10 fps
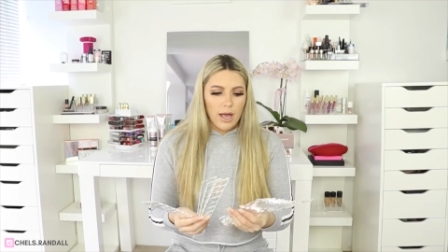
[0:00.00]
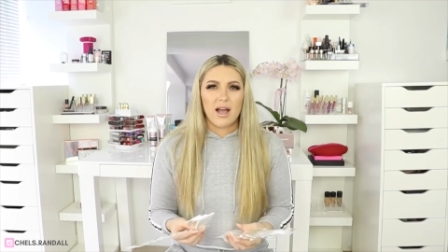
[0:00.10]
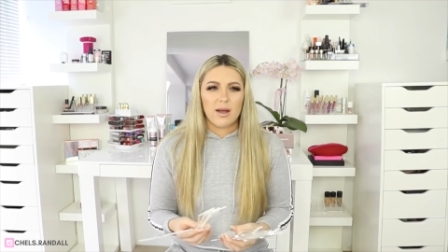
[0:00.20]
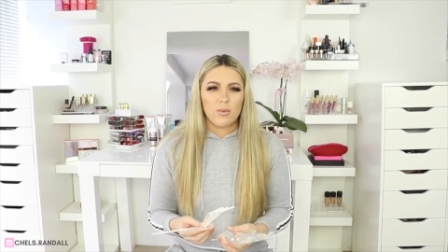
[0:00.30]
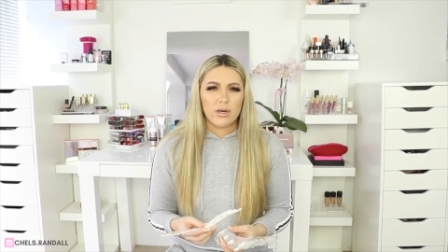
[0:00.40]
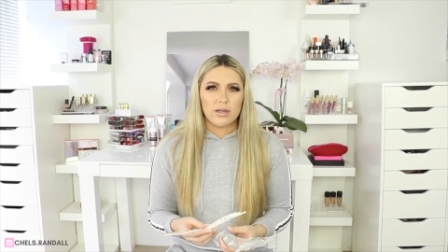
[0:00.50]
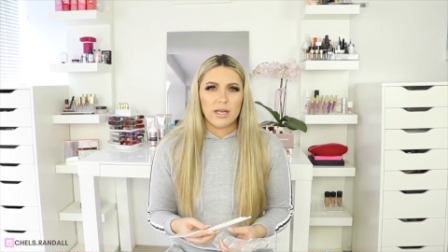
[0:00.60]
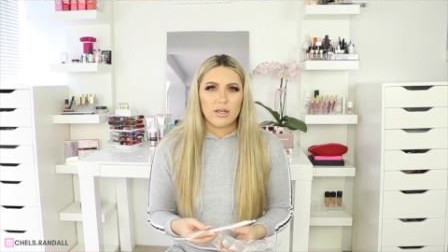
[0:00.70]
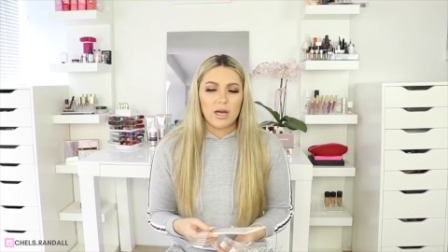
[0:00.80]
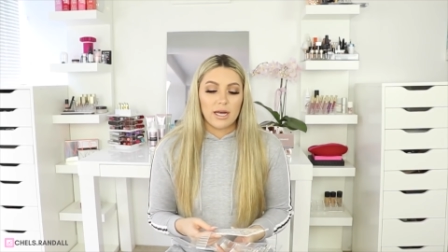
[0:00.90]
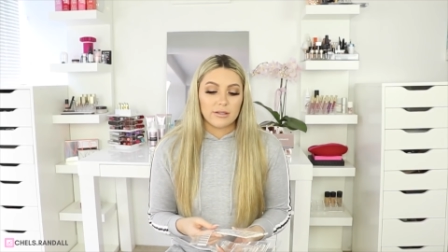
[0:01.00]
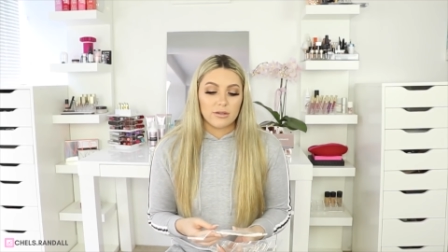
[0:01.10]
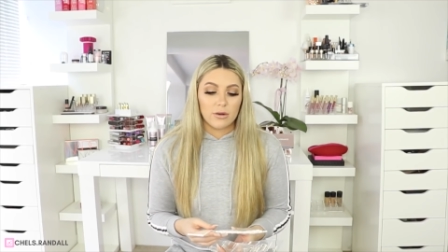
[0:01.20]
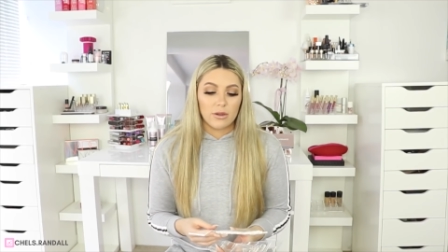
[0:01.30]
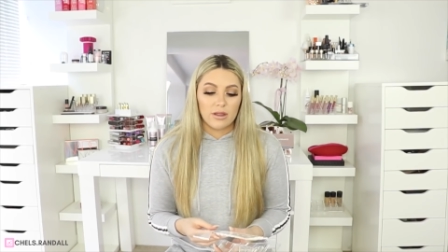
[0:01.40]
I will let you guys
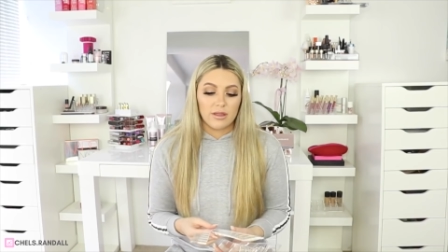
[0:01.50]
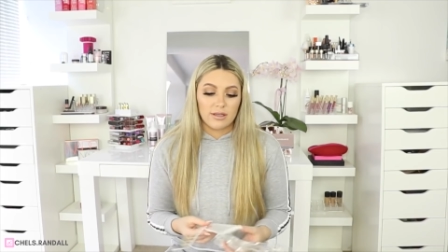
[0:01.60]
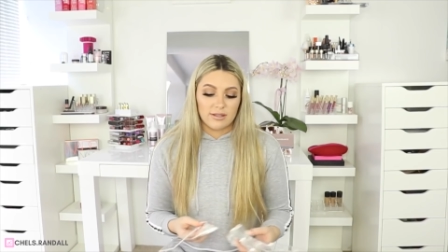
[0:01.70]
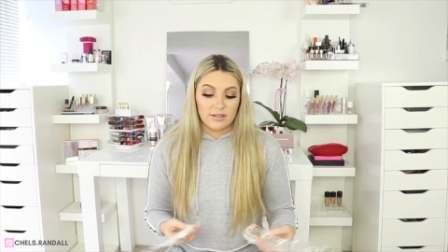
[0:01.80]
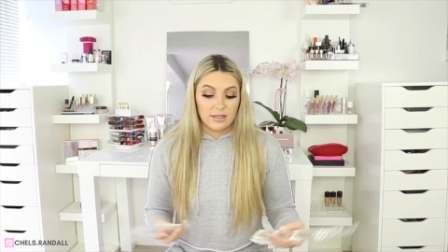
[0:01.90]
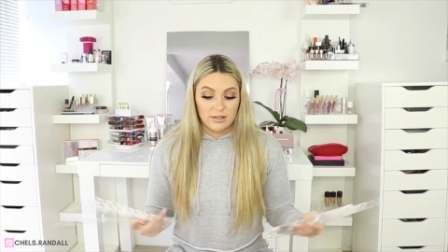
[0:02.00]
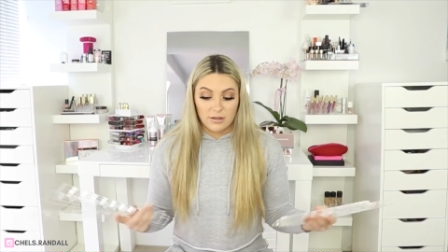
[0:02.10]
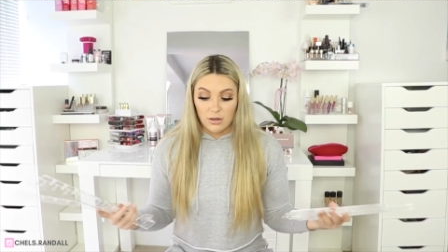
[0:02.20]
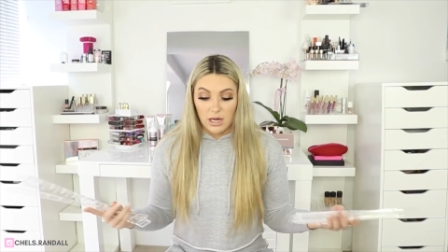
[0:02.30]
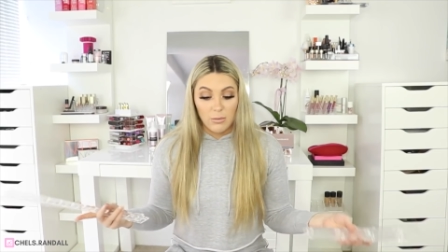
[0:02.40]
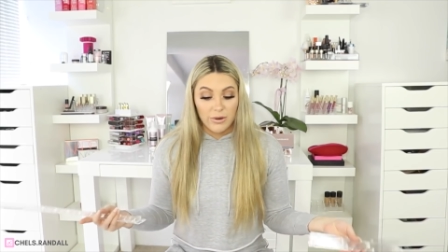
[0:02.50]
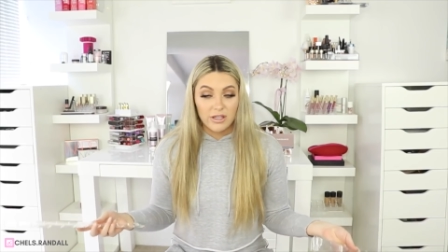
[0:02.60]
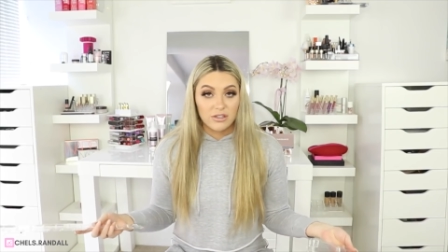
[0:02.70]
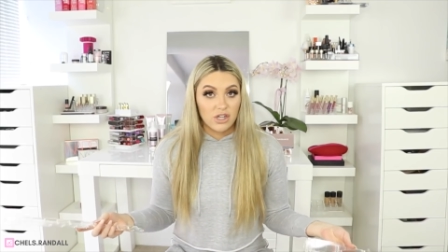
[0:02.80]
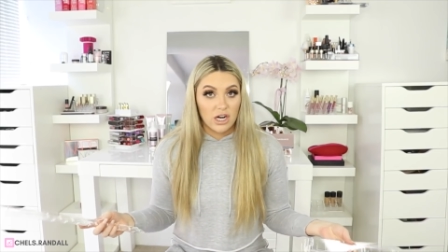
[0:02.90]
know that this does not come with
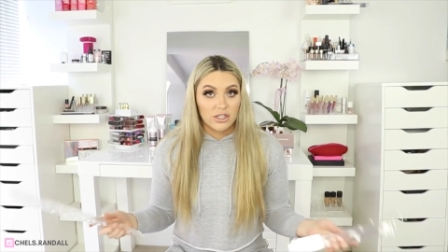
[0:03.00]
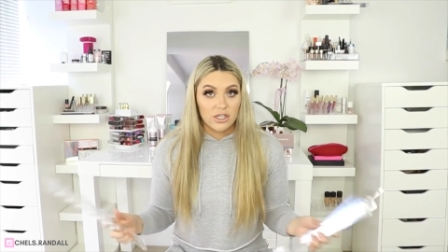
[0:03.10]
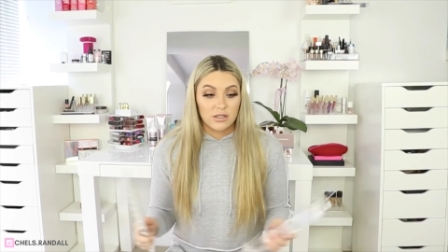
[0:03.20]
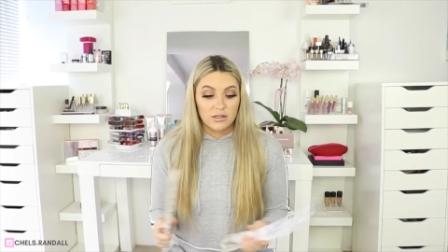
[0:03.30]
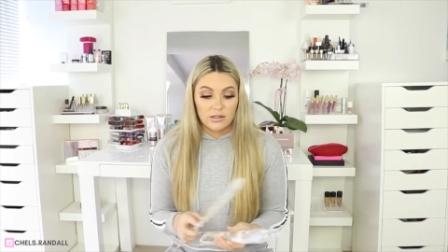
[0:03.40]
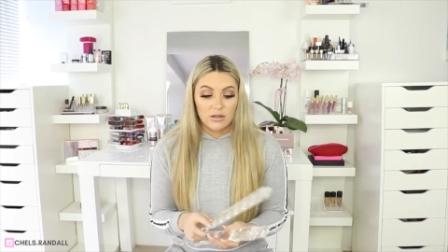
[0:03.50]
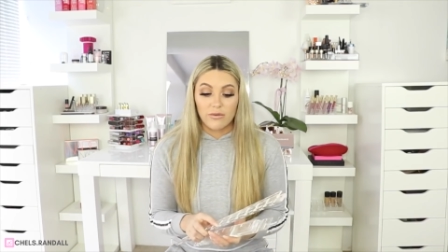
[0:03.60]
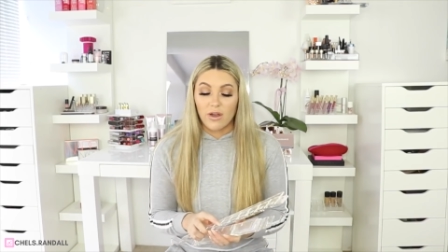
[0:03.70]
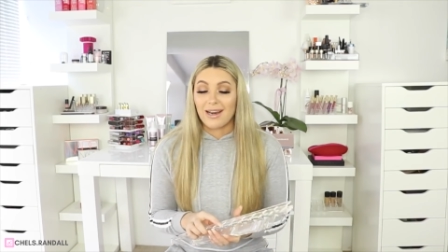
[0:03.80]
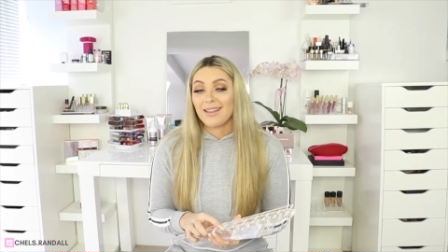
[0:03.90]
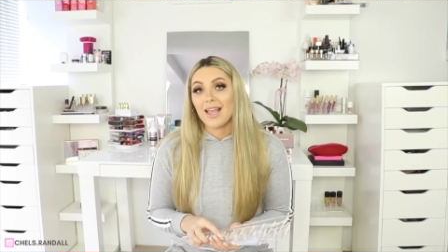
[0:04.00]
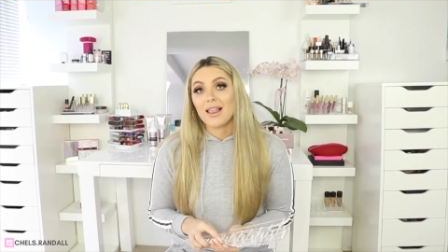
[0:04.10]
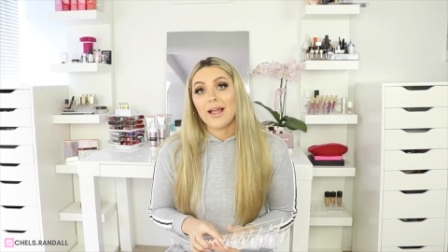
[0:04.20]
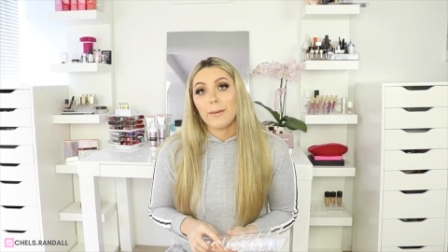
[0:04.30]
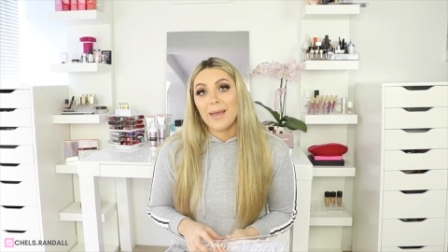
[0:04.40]
instructions, so if you're anything
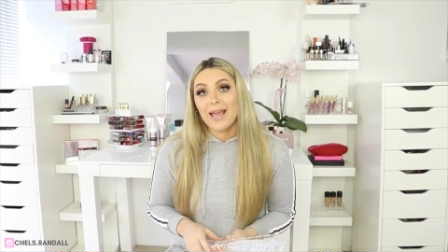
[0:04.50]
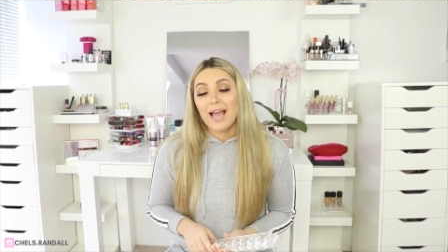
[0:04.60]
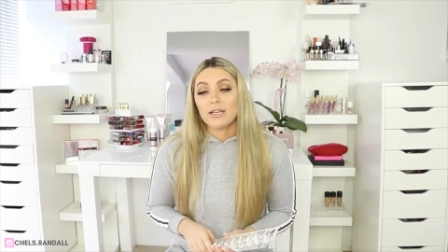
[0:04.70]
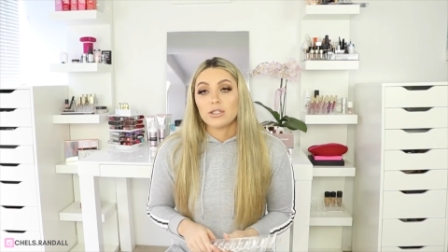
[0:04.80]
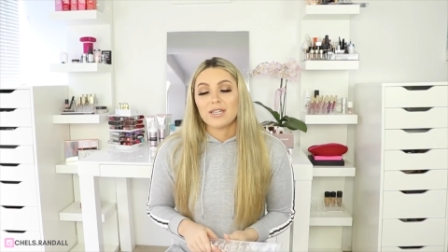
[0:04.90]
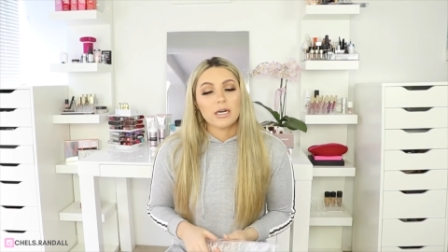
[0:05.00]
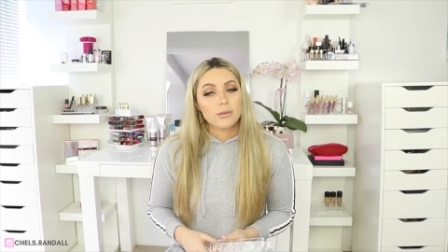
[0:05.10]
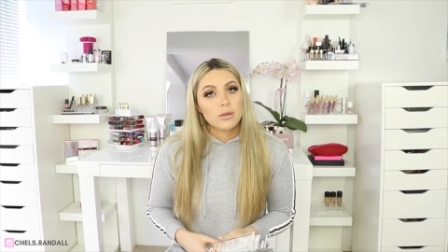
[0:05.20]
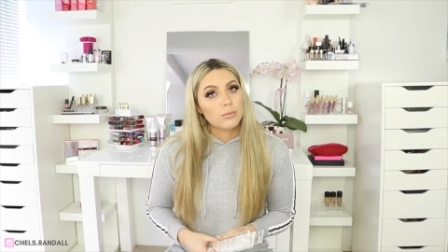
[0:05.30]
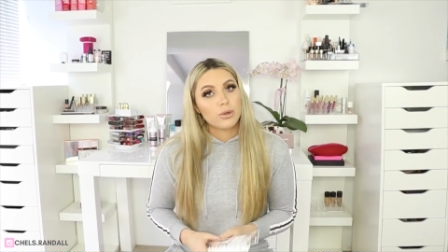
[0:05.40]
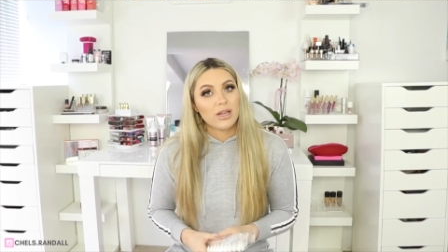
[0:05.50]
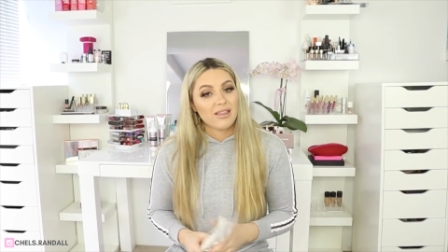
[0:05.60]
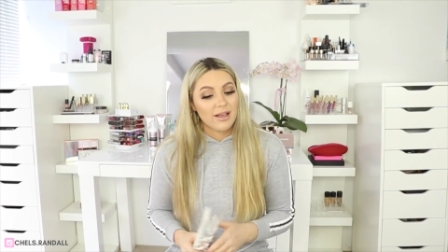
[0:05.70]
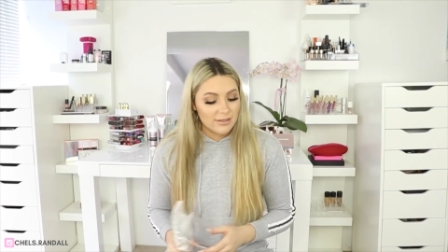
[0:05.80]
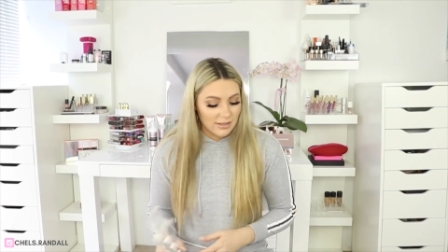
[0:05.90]
like me and you're terrible at putting
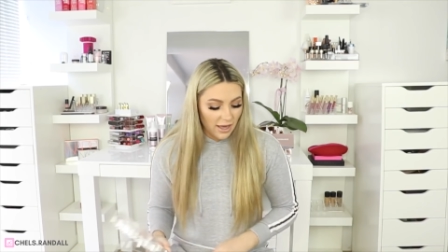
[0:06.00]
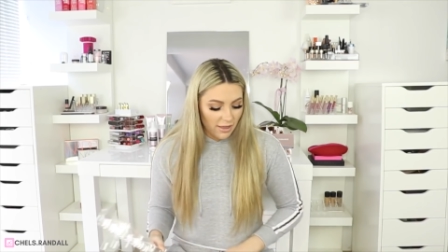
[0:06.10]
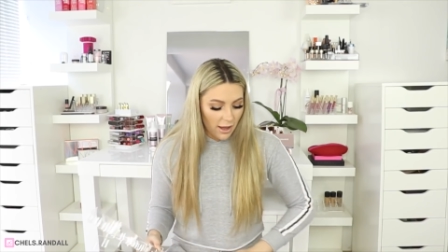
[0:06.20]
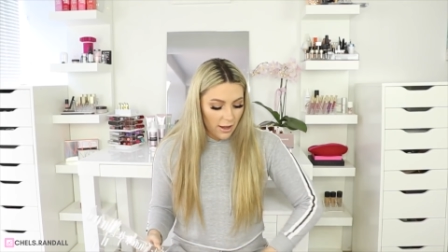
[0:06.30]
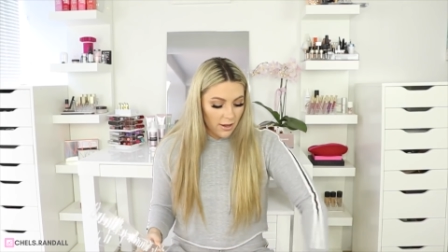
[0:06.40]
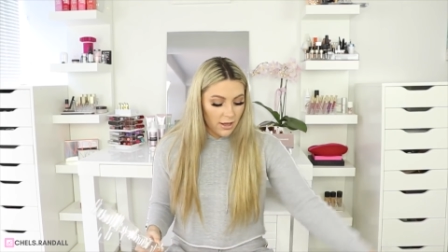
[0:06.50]
things together,